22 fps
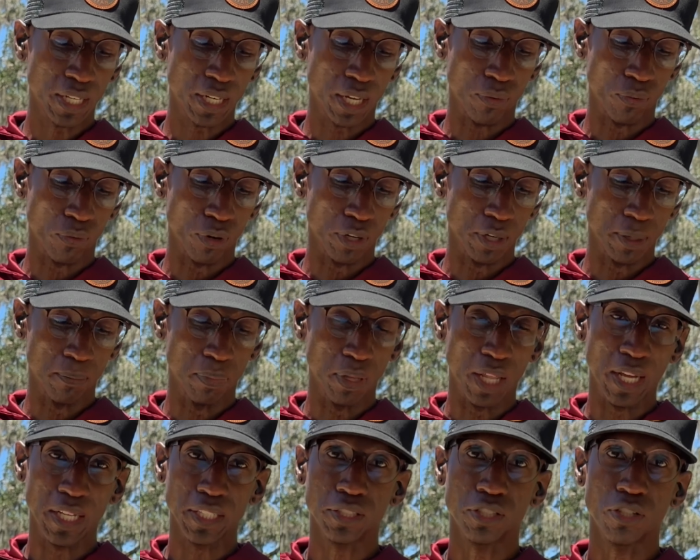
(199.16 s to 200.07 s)
I run a
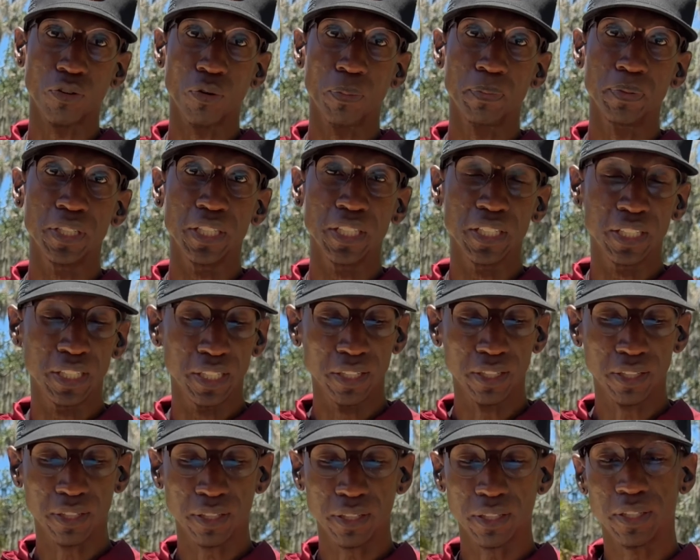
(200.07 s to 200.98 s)
Black Scorpion
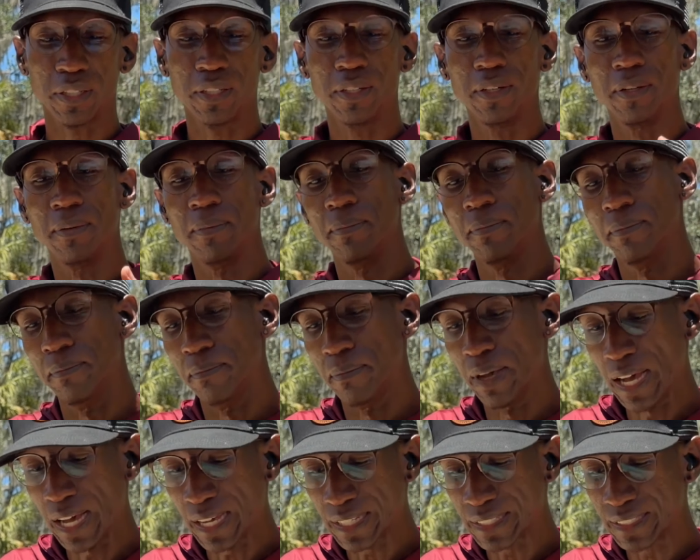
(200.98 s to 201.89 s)
gear
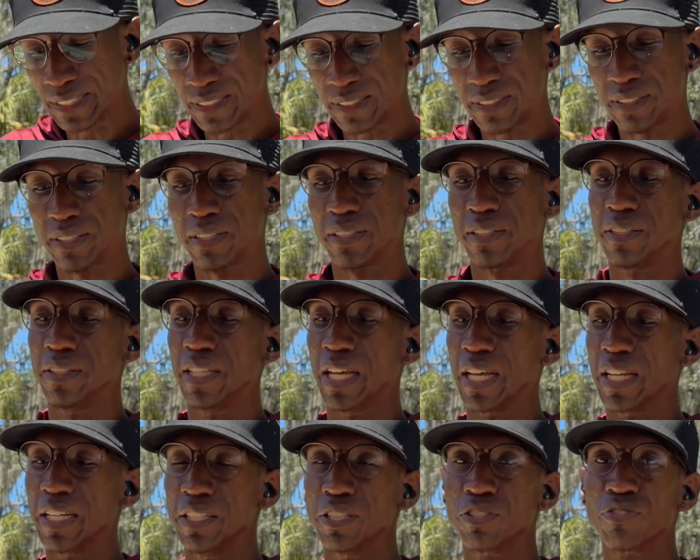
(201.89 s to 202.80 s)
magnet
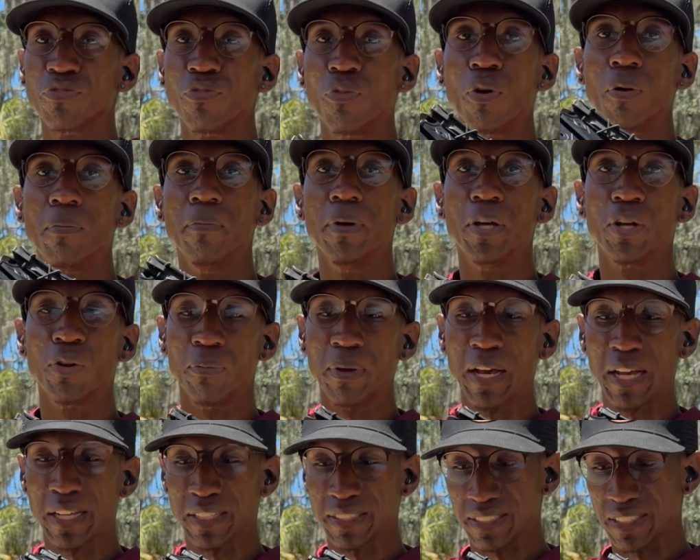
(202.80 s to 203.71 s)
that is for metal
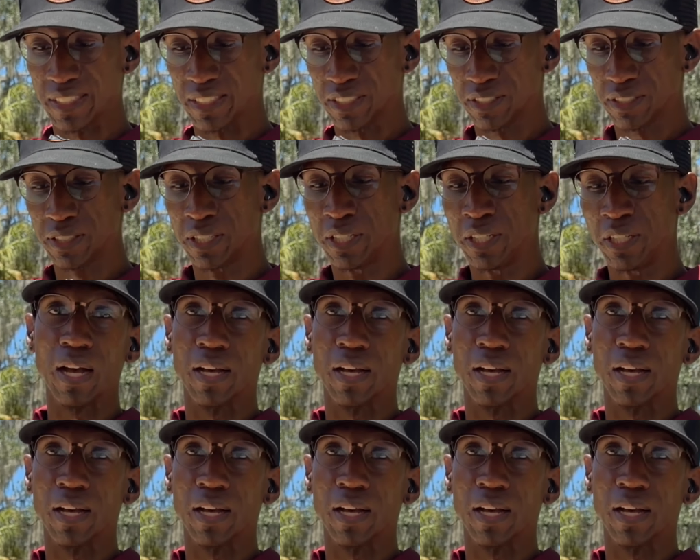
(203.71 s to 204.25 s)
magazines.